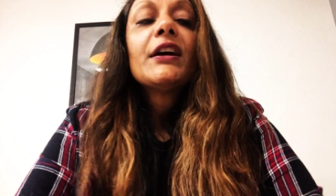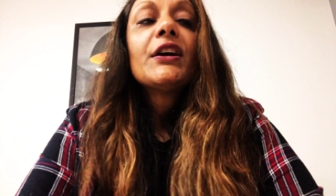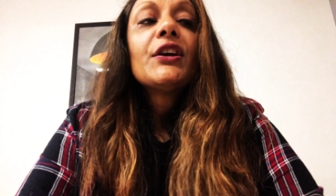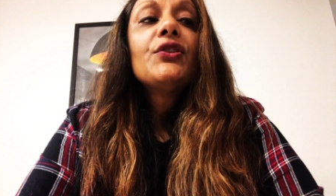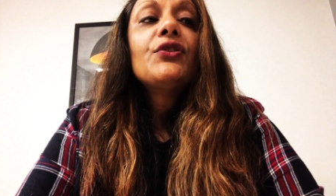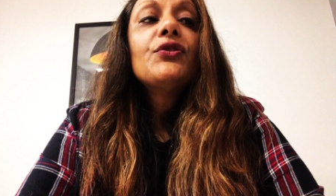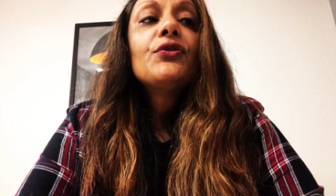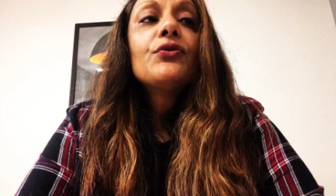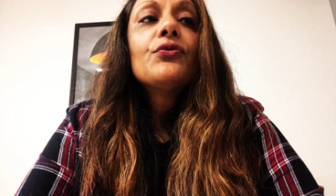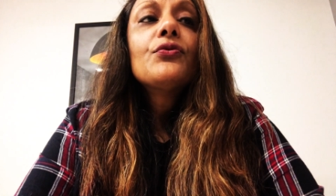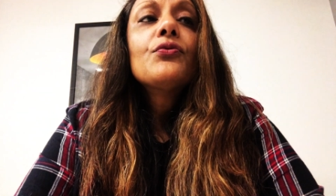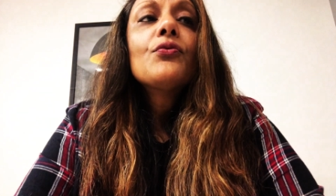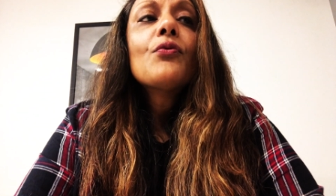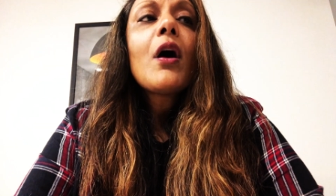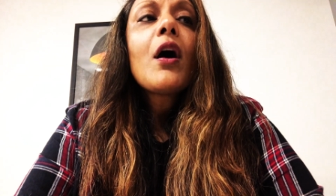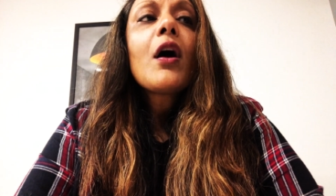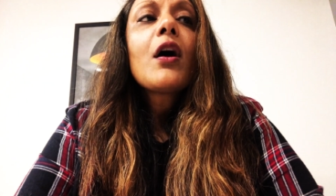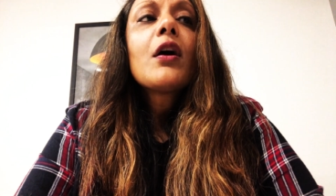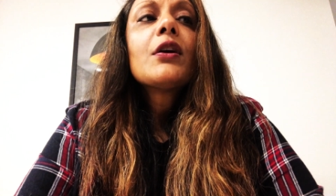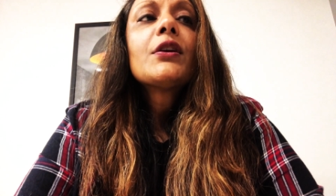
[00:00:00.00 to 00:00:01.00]
you
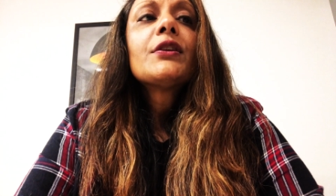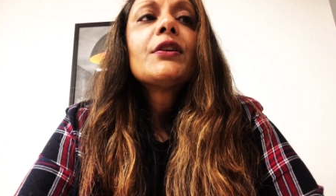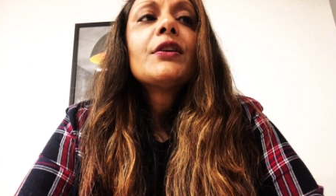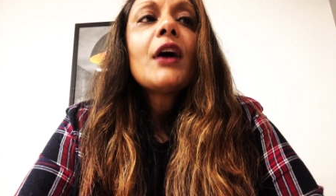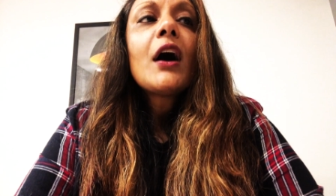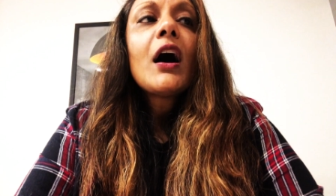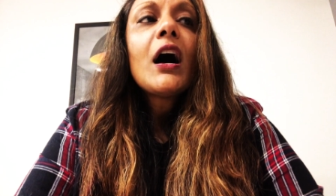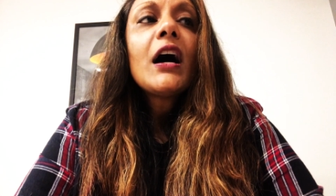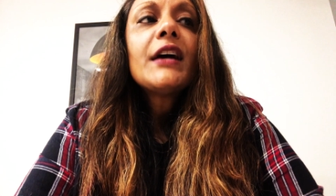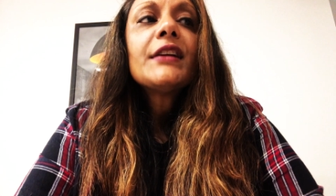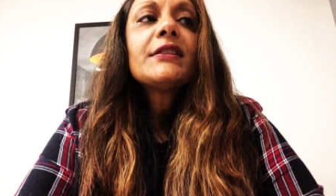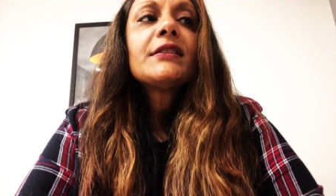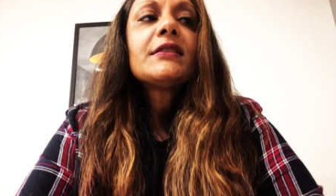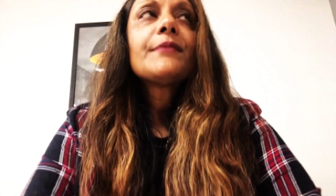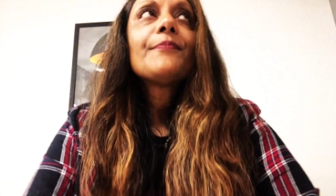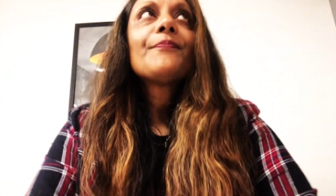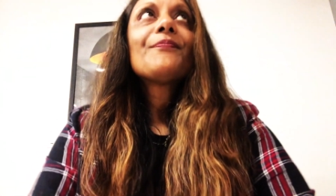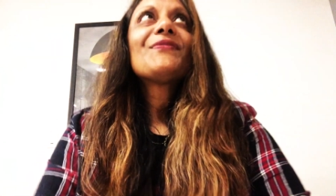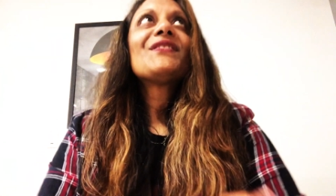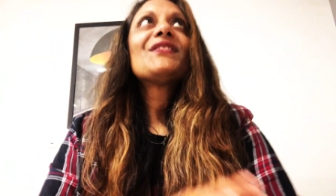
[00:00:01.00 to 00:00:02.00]
are not
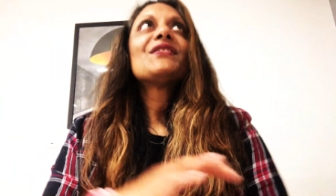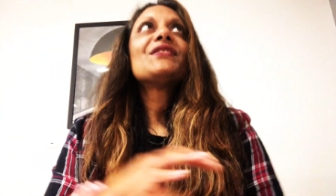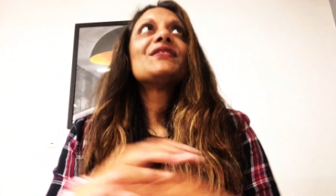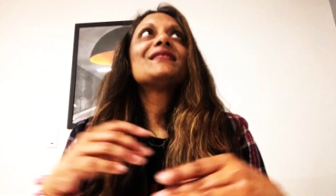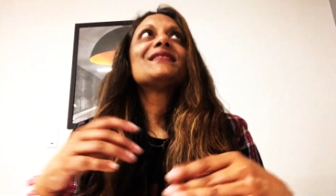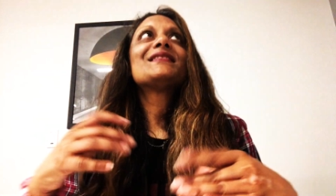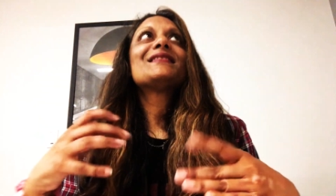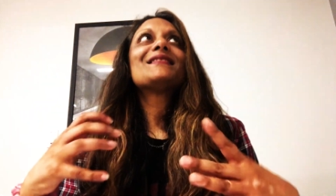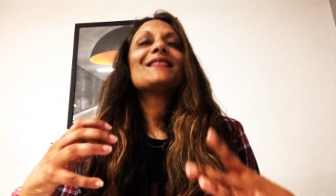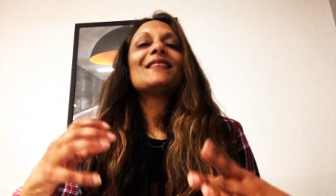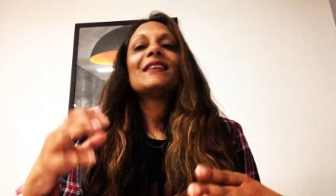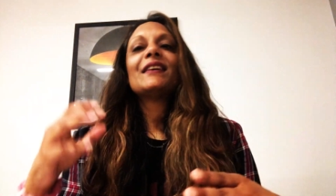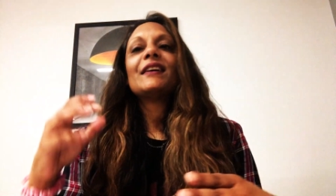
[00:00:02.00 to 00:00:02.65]
this